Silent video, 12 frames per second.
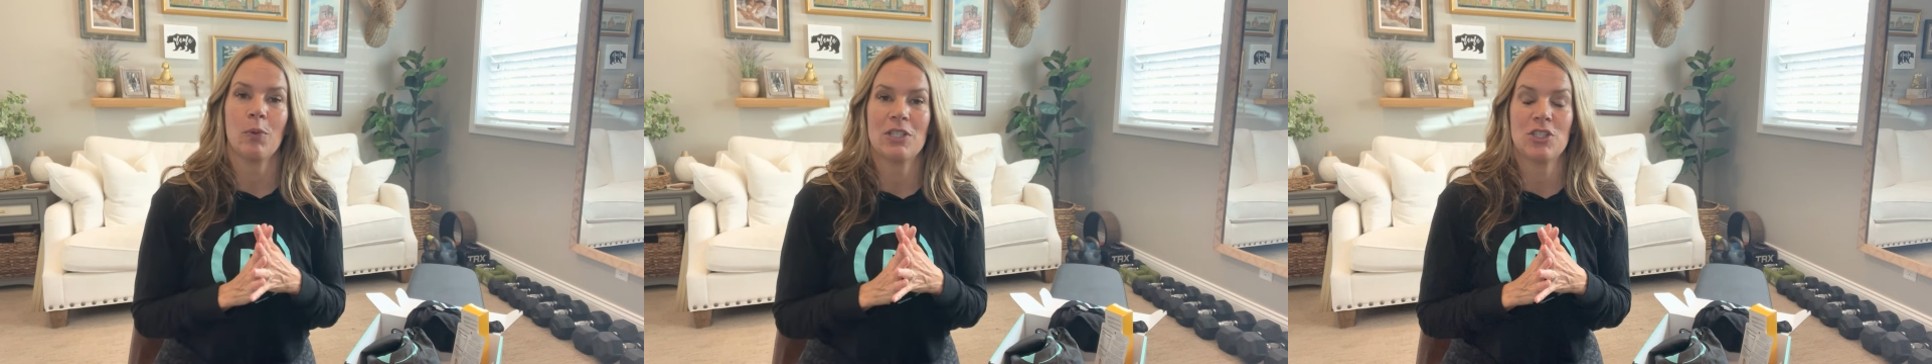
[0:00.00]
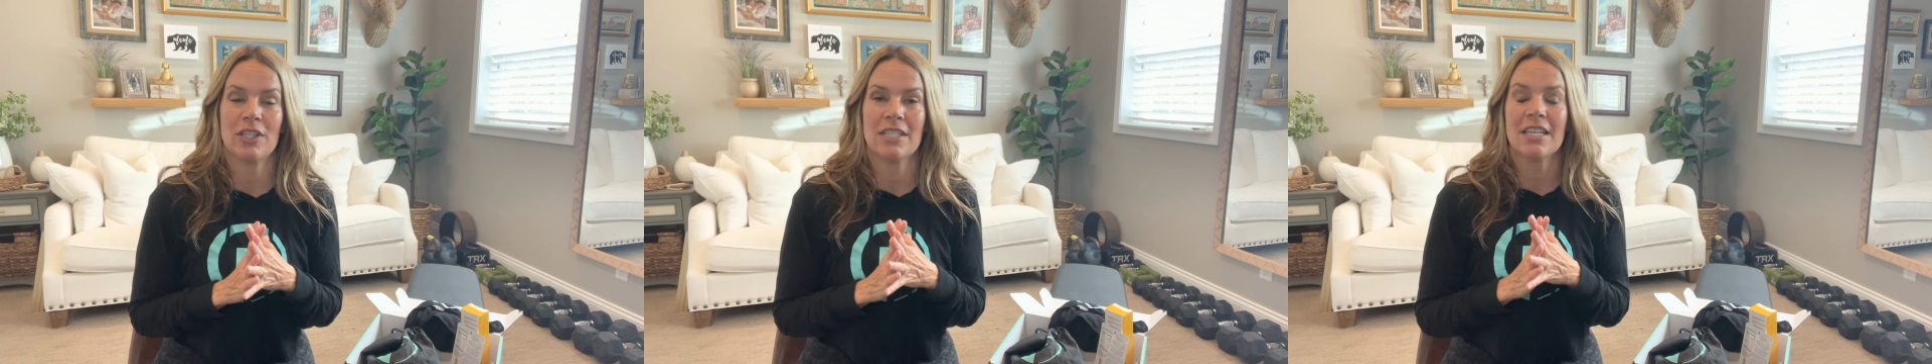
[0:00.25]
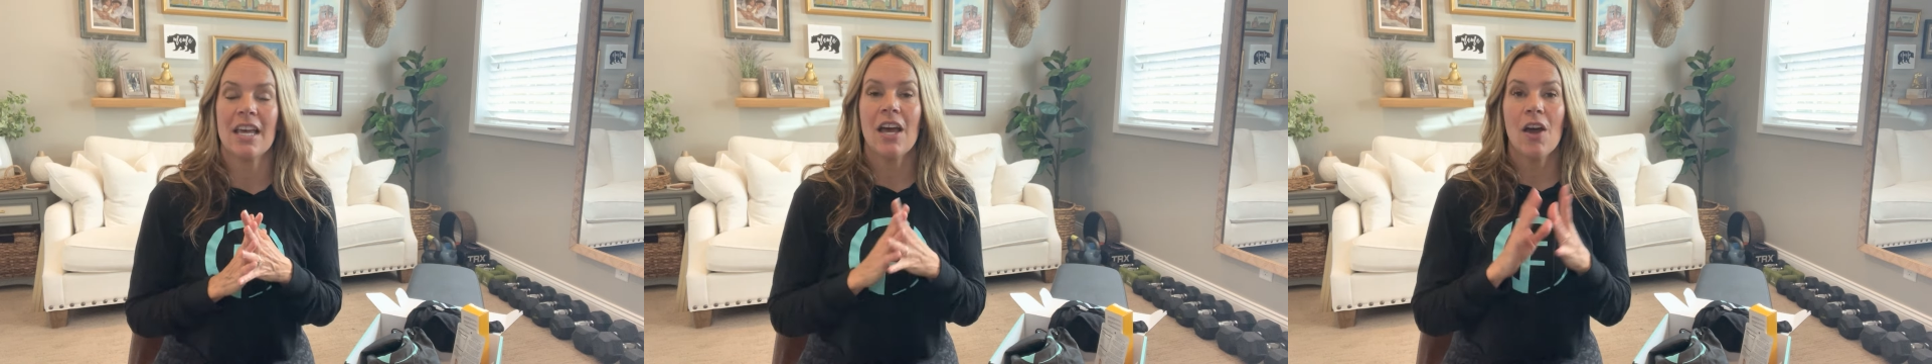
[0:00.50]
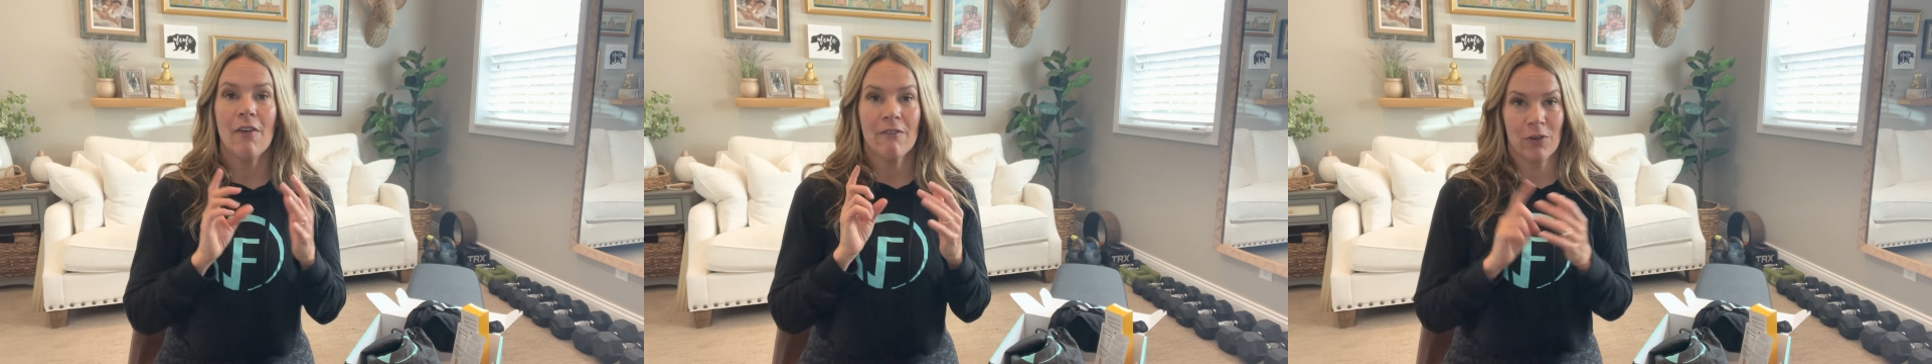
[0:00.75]
which is,
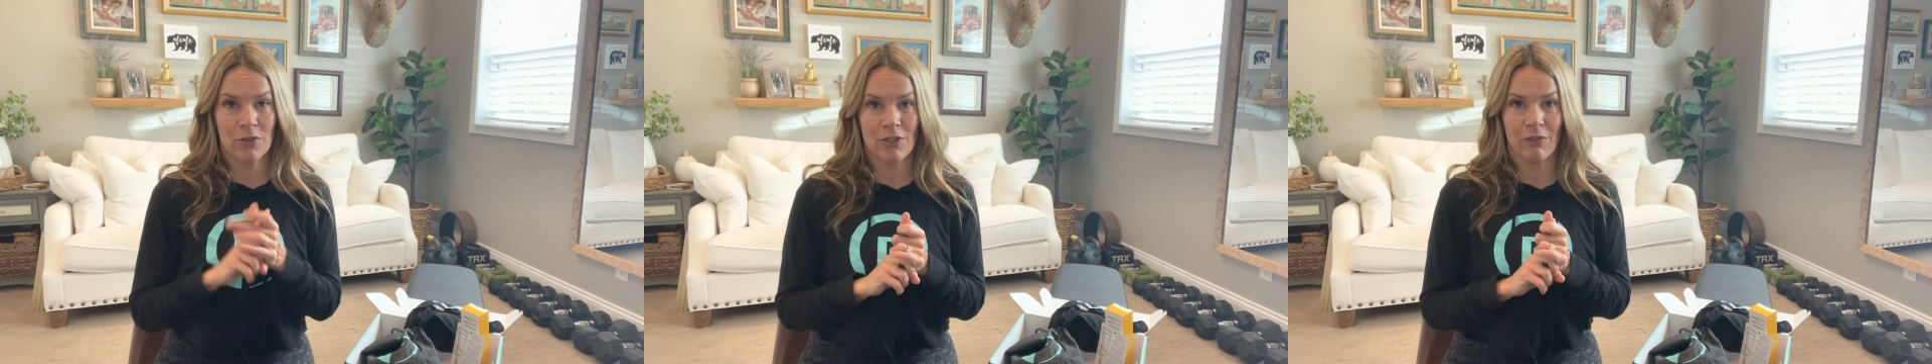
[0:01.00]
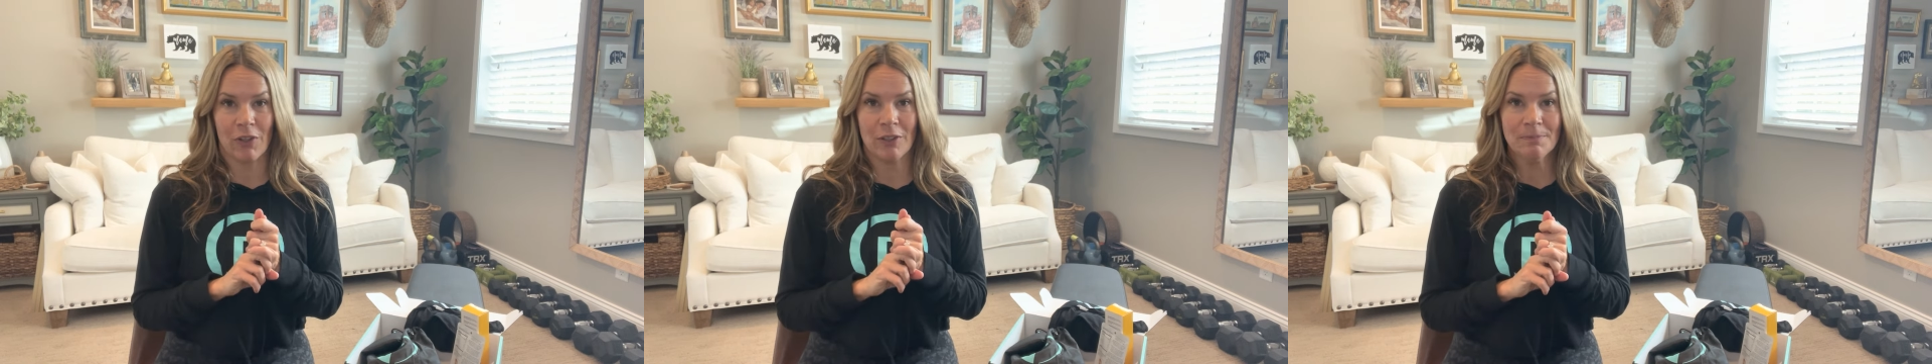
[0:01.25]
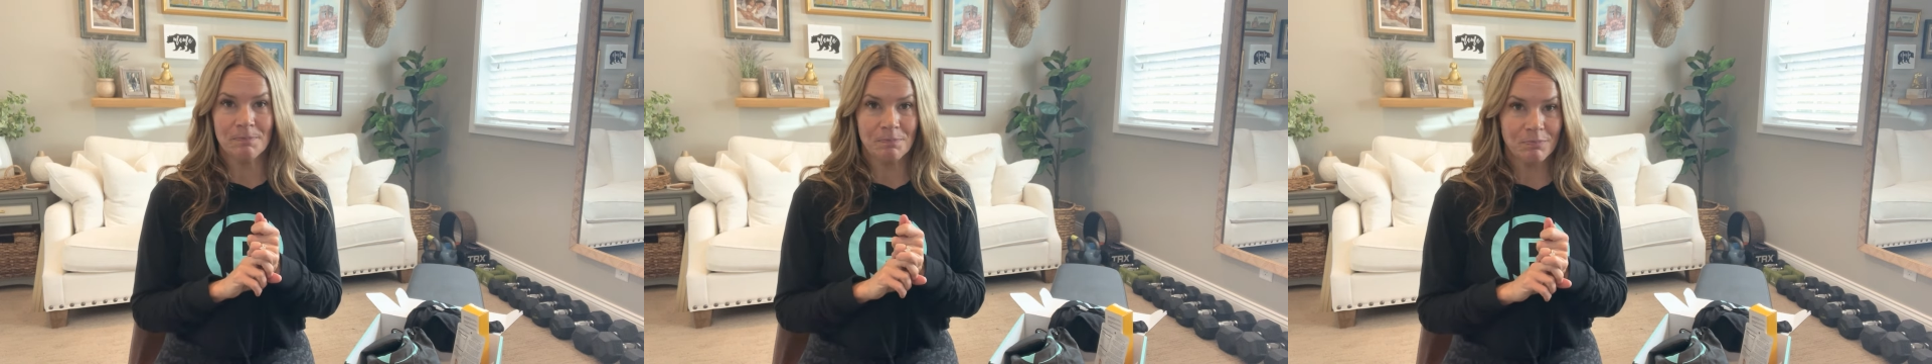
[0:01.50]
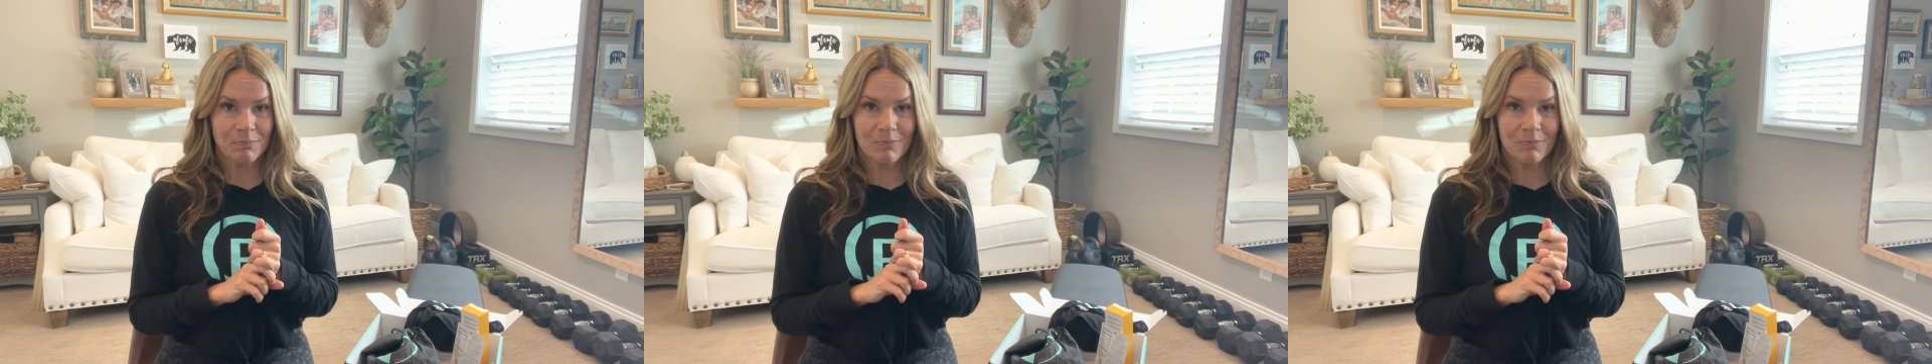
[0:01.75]
first of all,